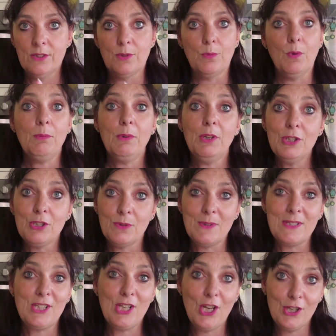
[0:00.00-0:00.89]
So what I'm going to
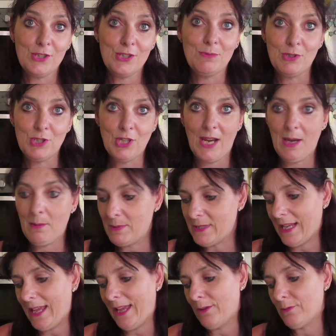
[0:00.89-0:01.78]
do is cut some
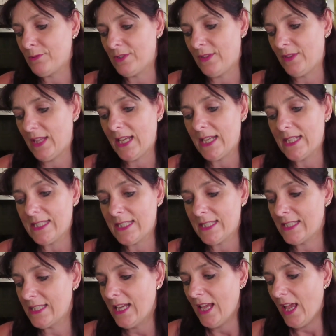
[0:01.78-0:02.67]
shapes out of
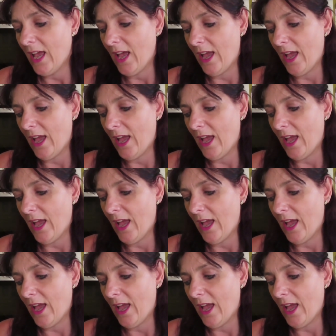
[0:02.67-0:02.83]
this.